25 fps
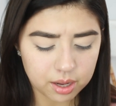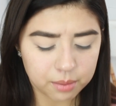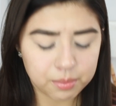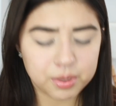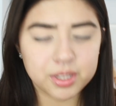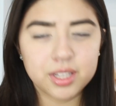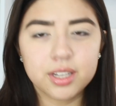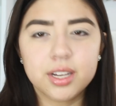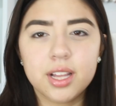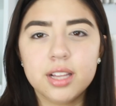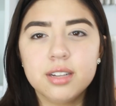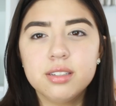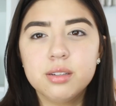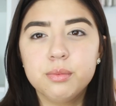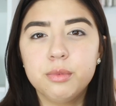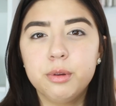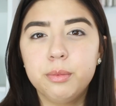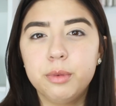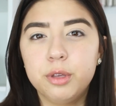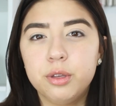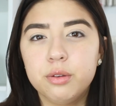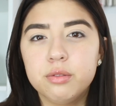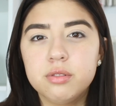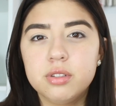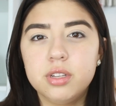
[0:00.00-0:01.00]
But the colors I'm going
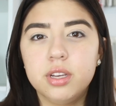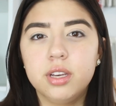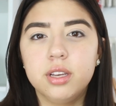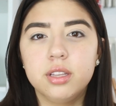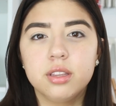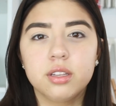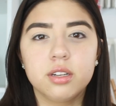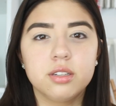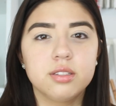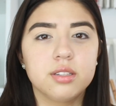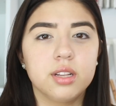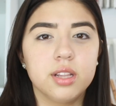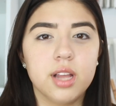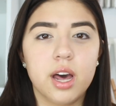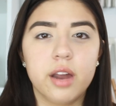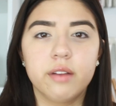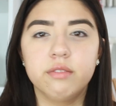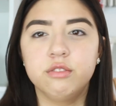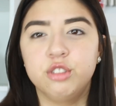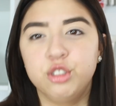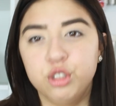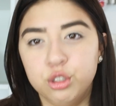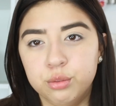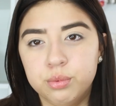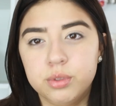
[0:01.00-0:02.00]
to be using, there's a lot
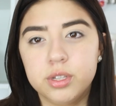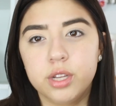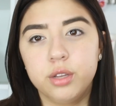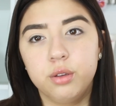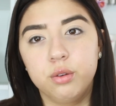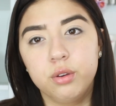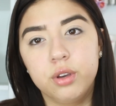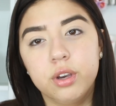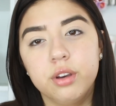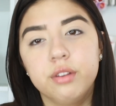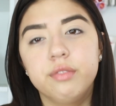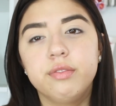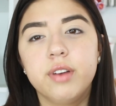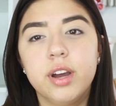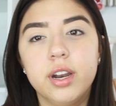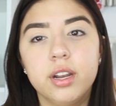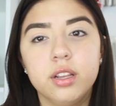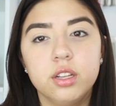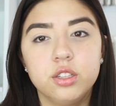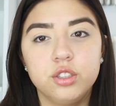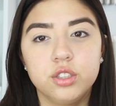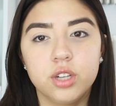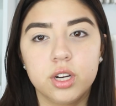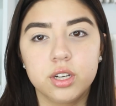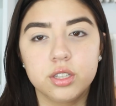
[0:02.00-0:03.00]
of dupes that you could find in
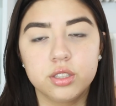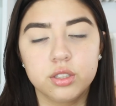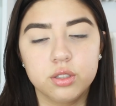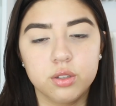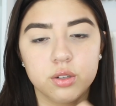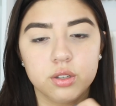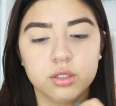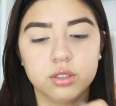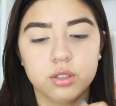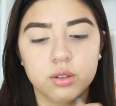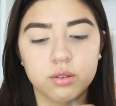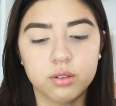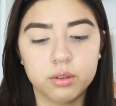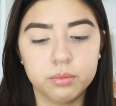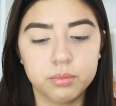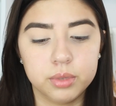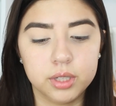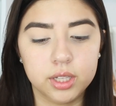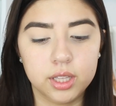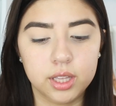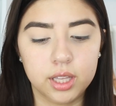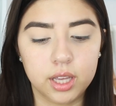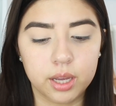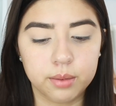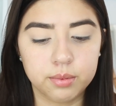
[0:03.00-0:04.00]
the drugstore. So,
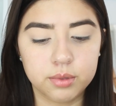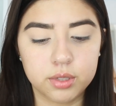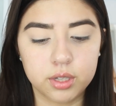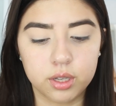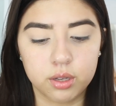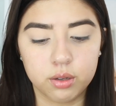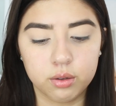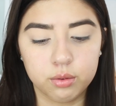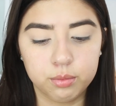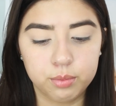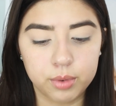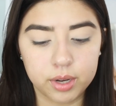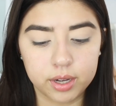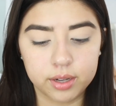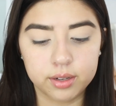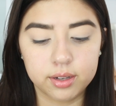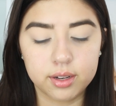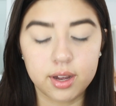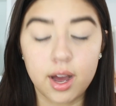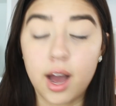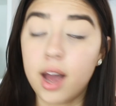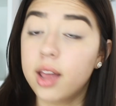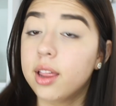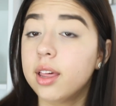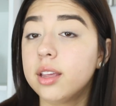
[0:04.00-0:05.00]
completely up to you. But
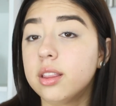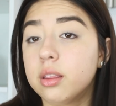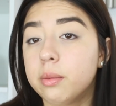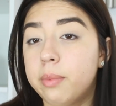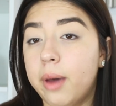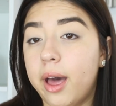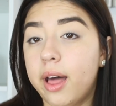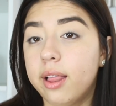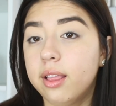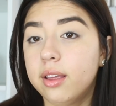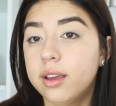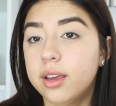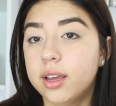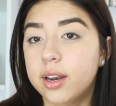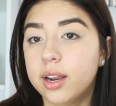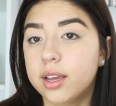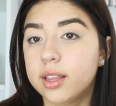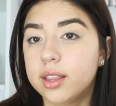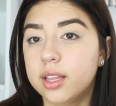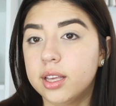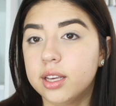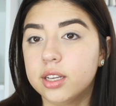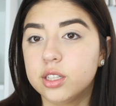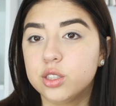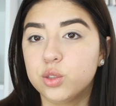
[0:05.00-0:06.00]
I like the palette, and I
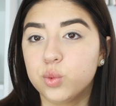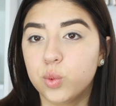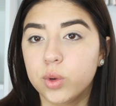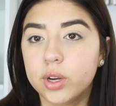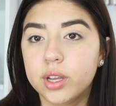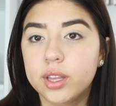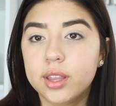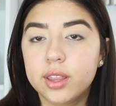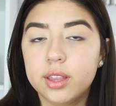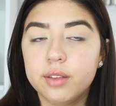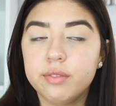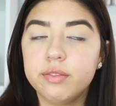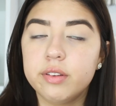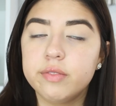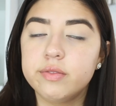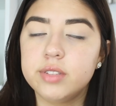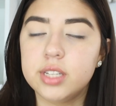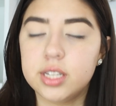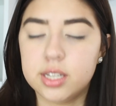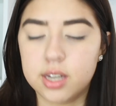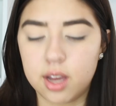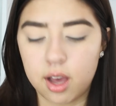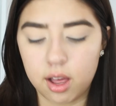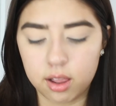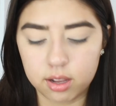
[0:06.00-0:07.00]
think it's worth the
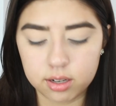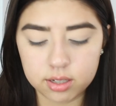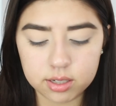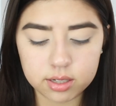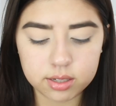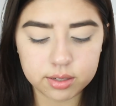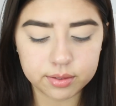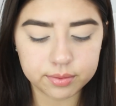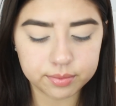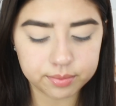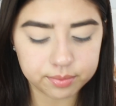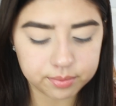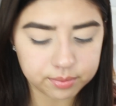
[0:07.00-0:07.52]
$15.